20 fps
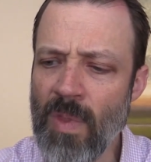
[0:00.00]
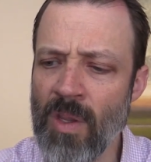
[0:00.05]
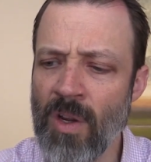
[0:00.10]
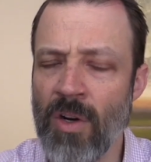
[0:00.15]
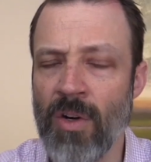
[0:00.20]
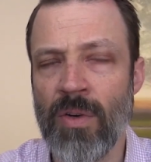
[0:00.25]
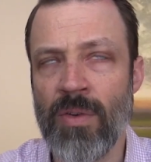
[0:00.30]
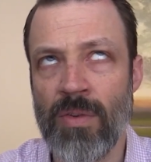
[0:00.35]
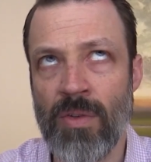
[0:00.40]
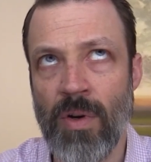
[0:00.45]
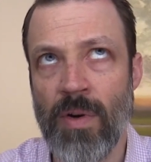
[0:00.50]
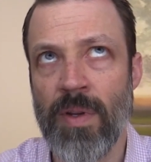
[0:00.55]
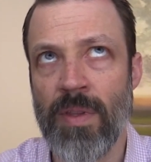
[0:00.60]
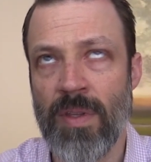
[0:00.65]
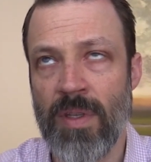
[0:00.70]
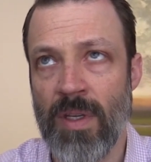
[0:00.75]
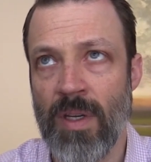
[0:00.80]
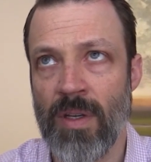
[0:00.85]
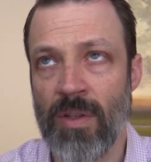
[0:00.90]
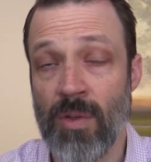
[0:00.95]

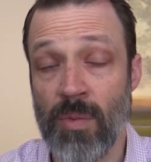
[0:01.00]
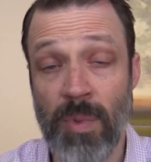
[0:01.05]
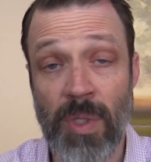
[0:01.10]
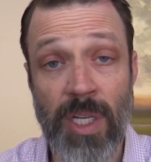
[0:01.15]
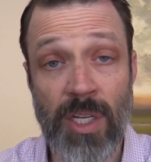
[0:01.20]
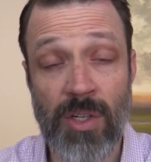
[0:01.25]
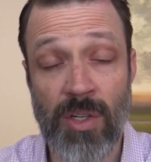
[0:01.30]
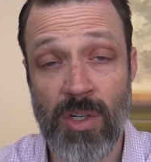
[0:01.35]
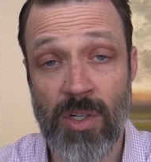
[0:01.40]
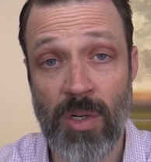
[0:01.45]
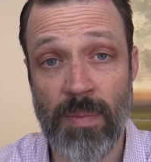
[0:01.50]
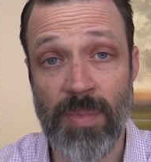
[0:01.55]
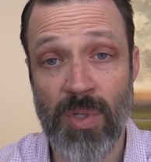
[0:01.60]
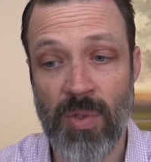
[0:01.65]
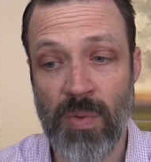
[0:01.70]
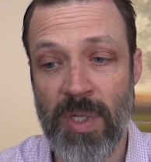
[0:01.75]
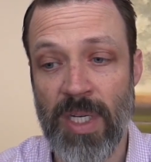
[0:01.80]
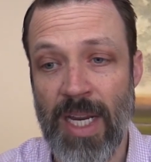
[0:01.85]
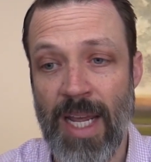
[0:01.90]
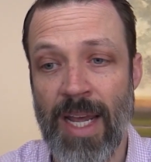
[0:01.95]
the relationship
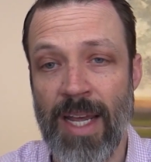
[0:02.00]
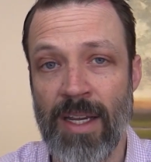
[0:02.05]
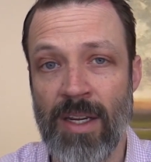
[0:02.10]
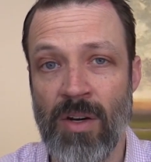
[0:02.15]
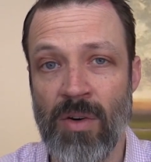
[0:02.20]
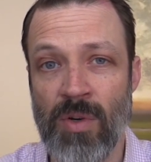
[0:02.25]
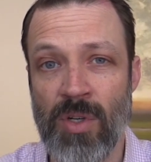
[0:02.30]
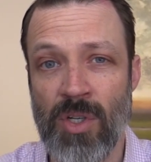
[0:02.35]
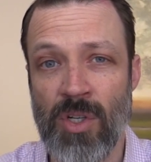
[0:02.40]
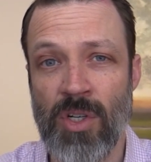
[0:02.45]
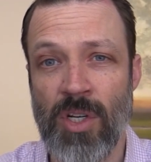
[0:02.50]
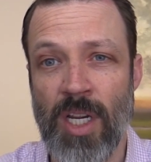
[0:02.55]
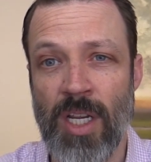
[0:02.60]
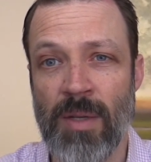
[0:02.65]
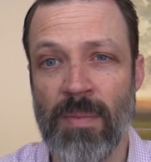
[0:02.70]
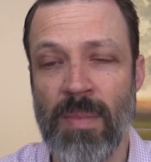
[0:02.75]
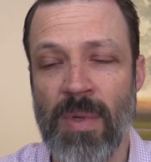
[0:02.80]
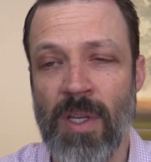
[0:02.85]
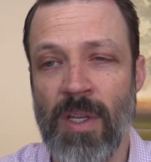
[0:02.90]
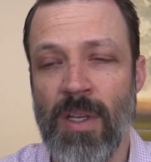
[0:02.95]
between anger and
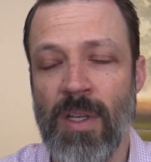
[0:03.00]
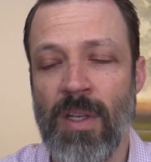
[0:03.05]
shame,